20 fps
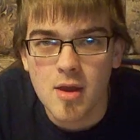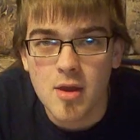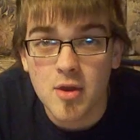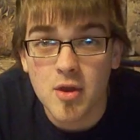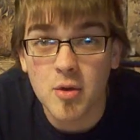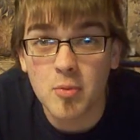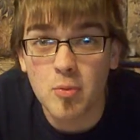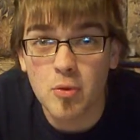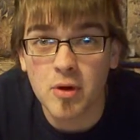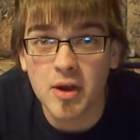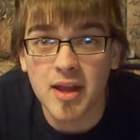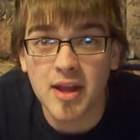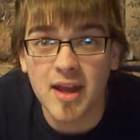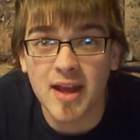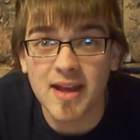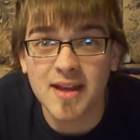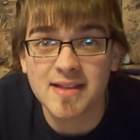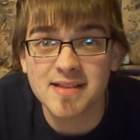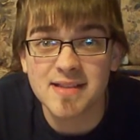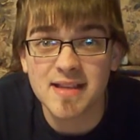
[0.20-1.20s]
Good morning,
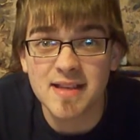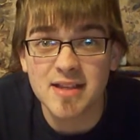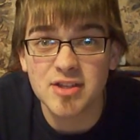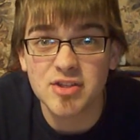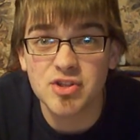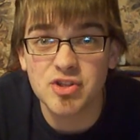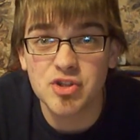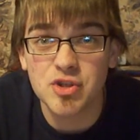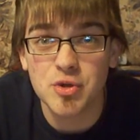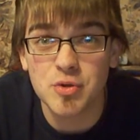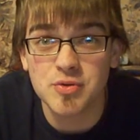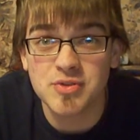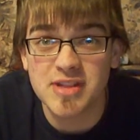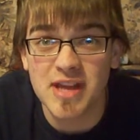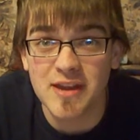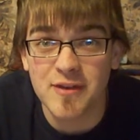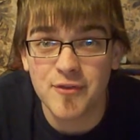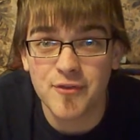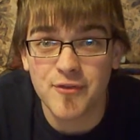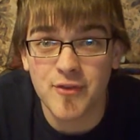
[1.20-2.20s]
guys. It is
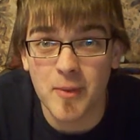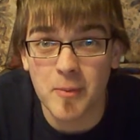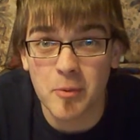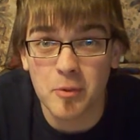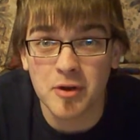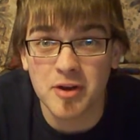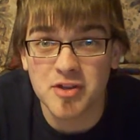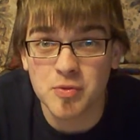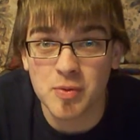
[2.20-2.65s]
Tuesday, February